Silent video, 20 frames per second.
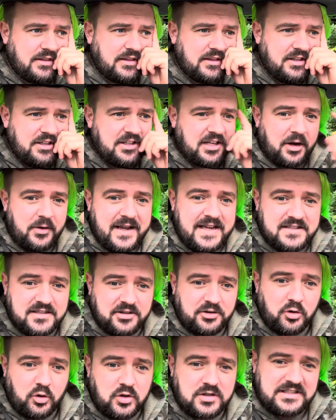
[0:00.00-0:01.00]
You know, is the
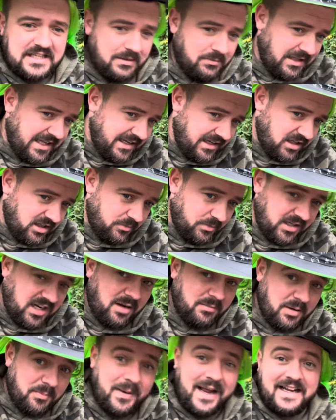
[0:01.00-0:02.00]
Doorstep lake going to
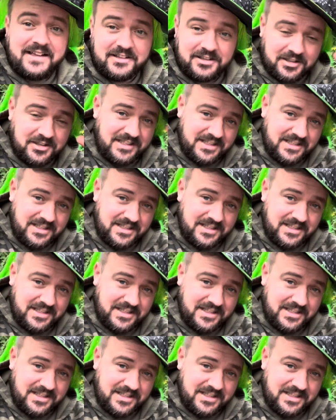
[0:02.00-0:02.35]
become abandoned?